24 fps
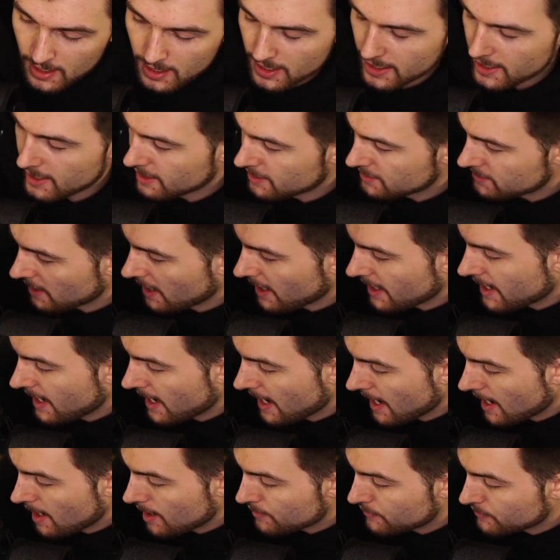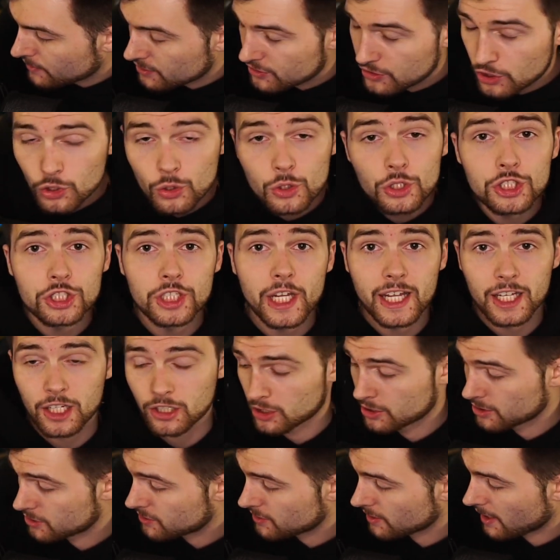is I have 2
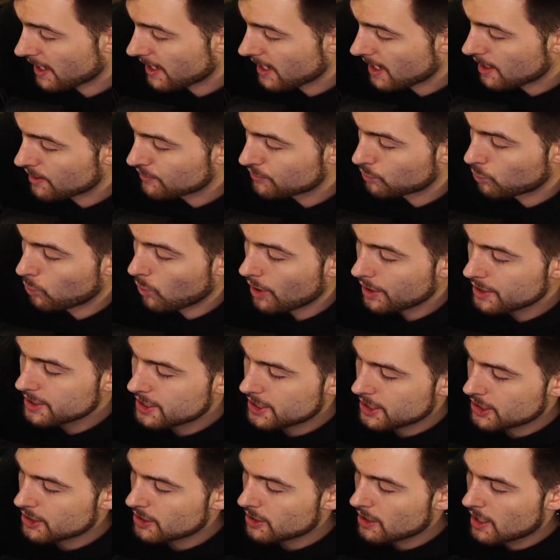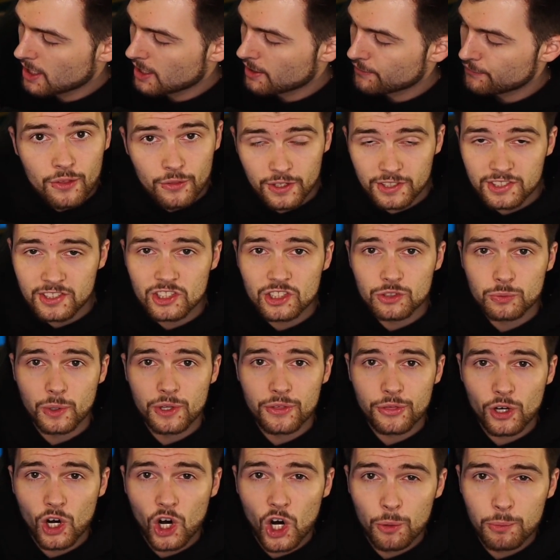shakers. I have one here. This is
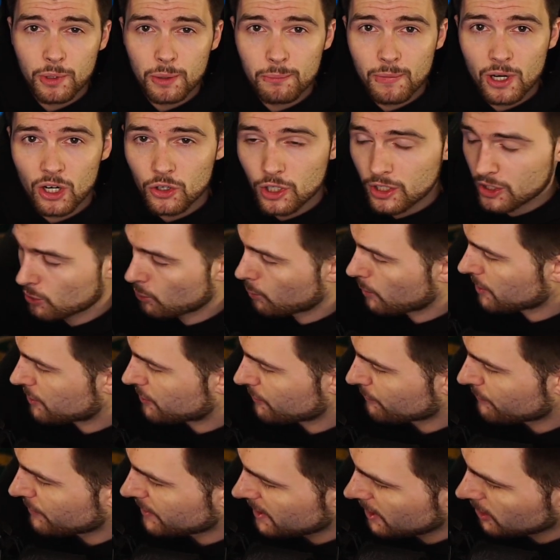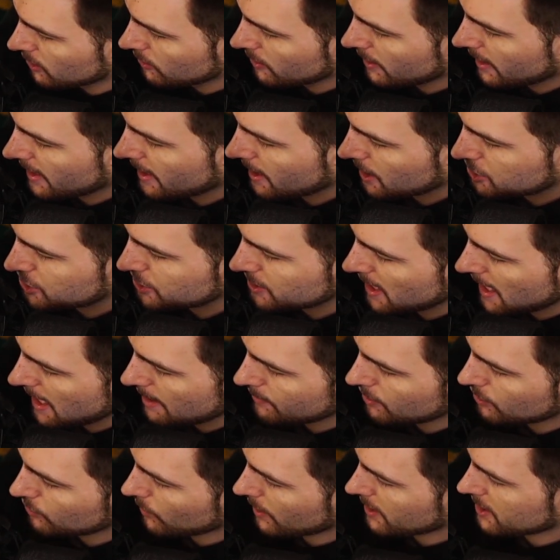with almond milk with vanilla. I actually have
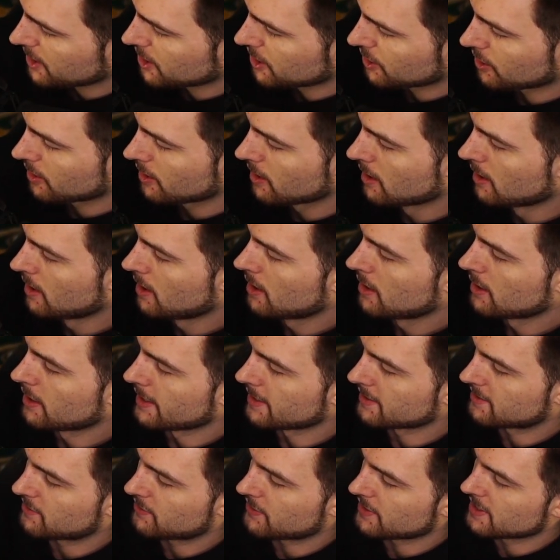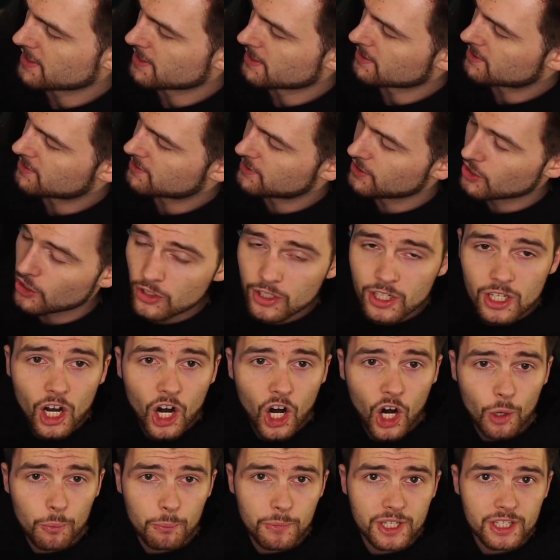it right here. It's the Silk
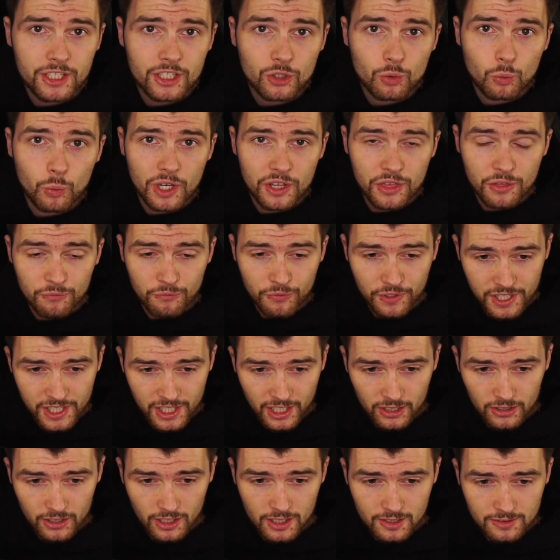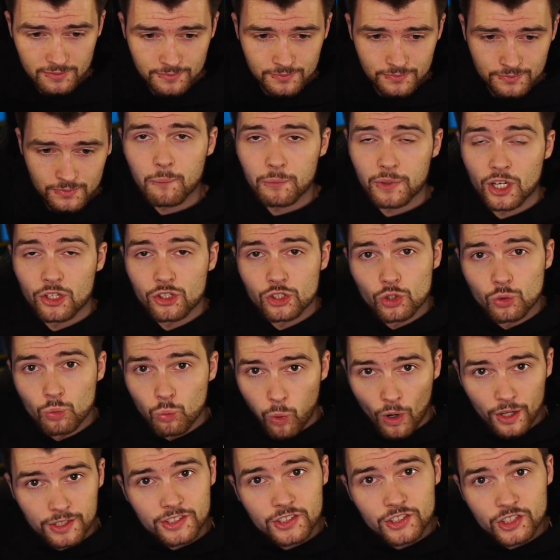Almond with Vanilla. I'm going to do
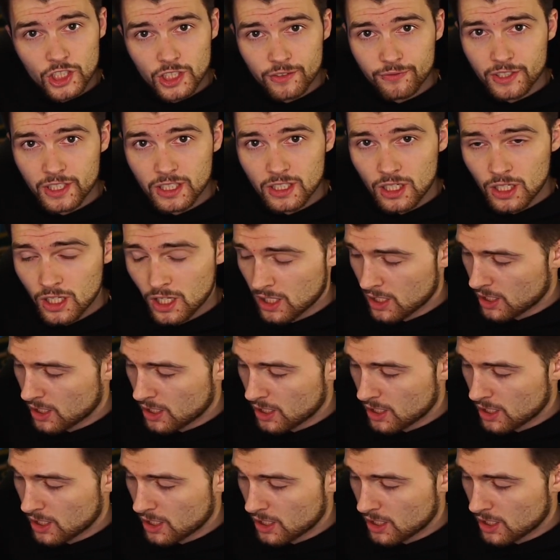1 serving